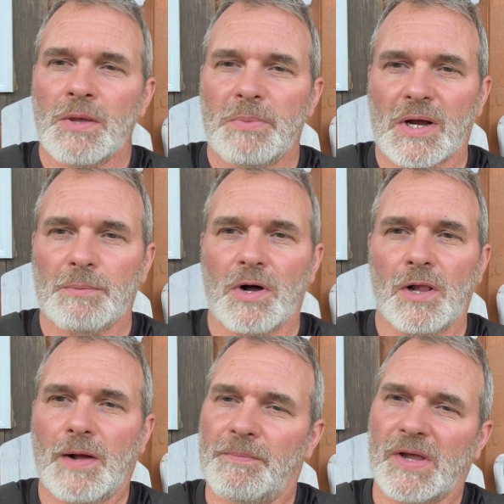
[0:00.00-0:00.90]
pick them
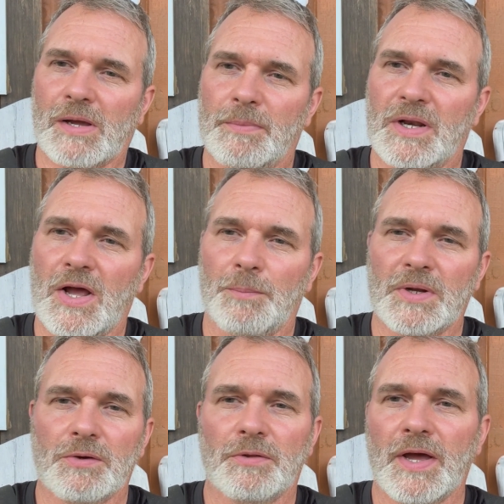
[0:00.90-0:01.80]
all up, and they come in and help me
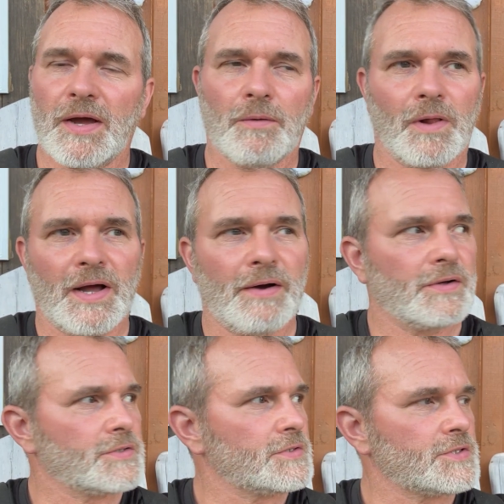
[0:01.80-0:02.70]
do that while I
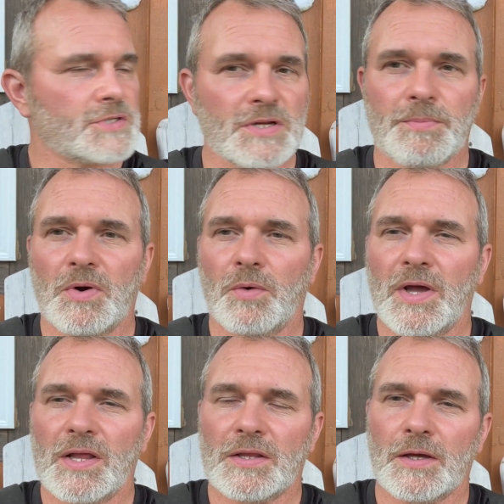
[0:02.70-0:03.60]
was snipping
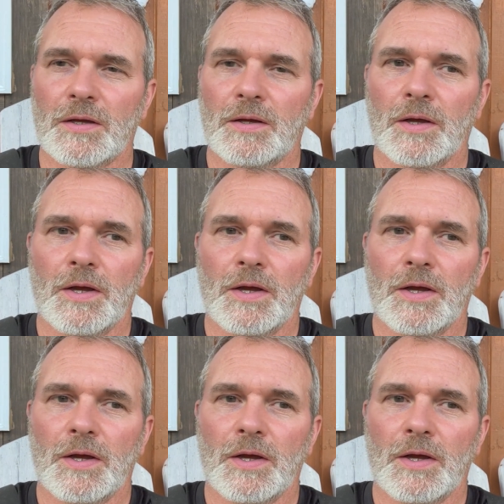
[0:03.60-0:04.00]
away at the